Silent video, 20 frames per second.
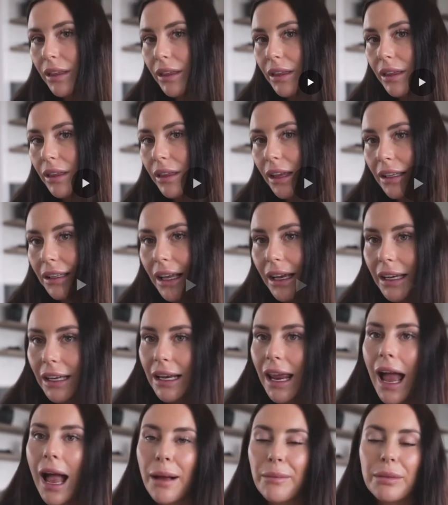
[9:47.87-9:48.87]
Something that
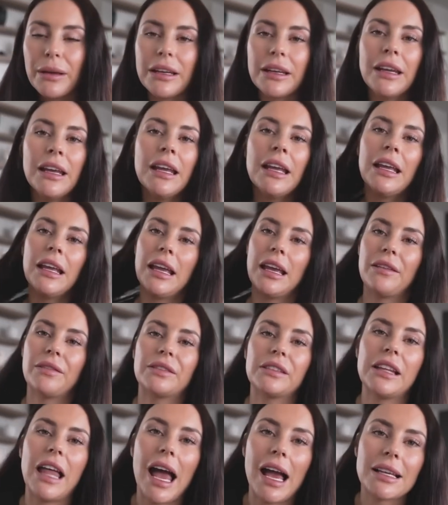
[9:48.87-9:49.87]
can happen
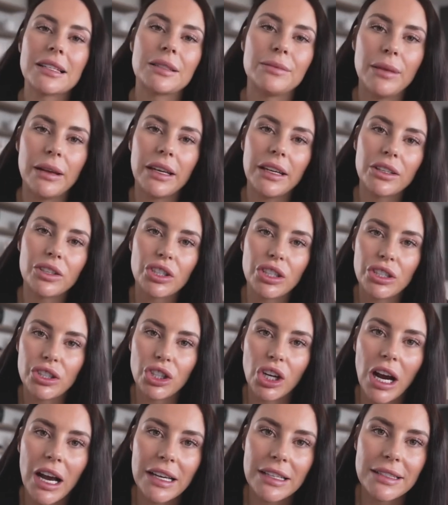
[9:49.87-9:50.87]
if last minute she
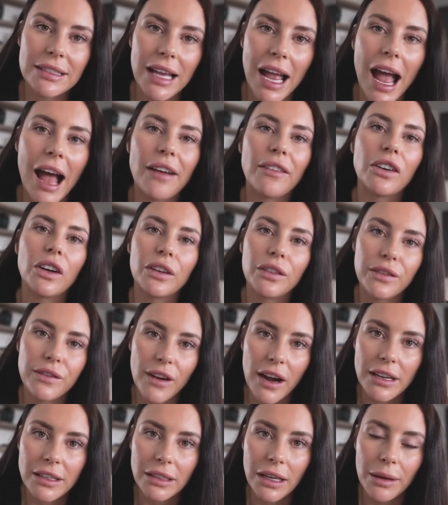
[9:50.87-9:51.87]
tries to have her
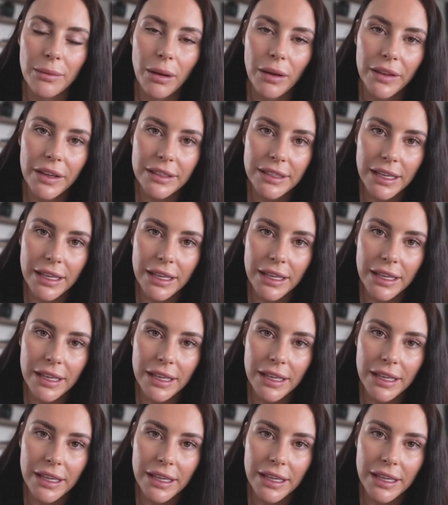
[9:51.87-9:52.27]
friend come on the